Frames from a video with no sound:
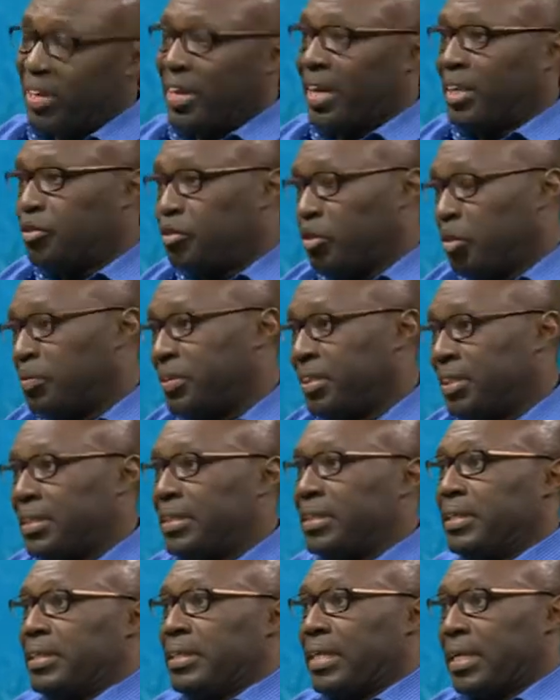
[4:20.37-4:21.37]
That's from
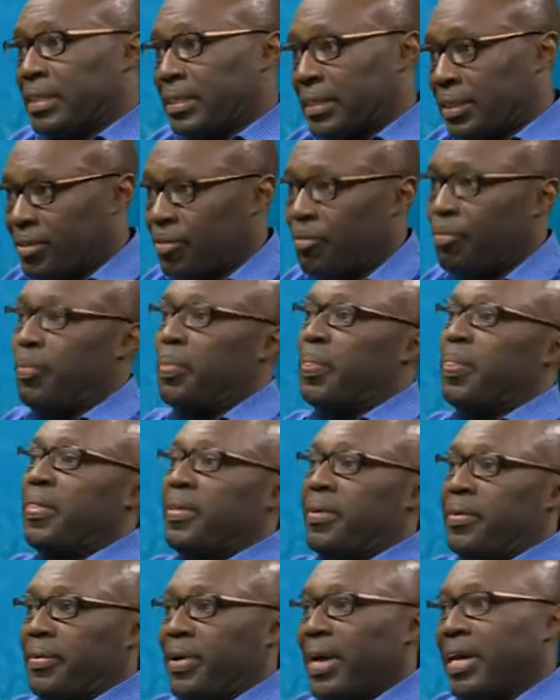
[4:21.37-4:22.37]
66
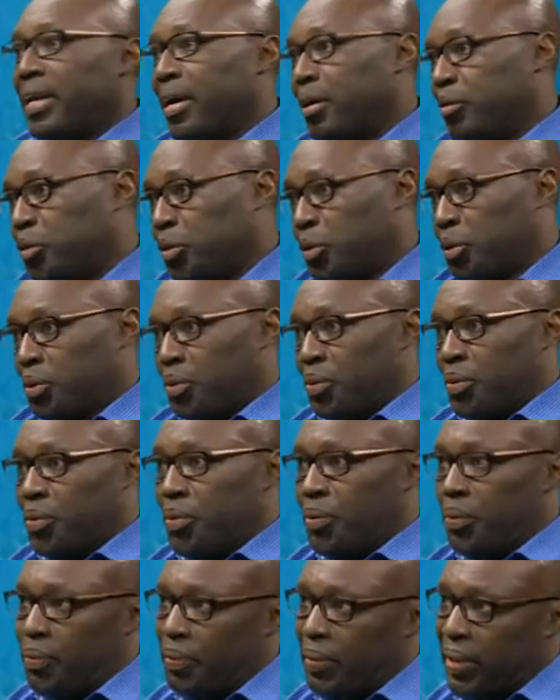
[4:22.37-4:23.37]
right down to
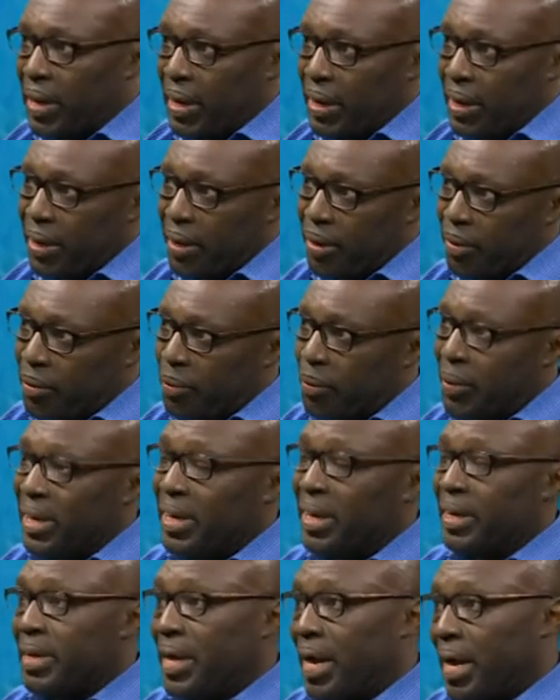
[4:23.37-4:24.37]
when
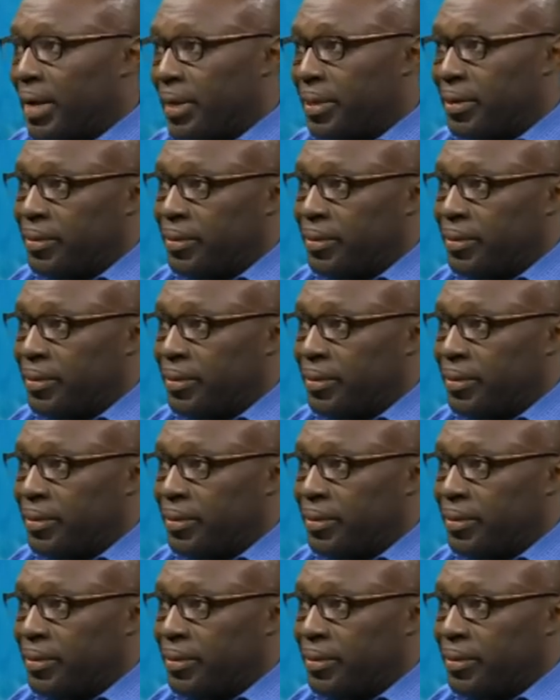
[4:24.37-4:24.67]
he died.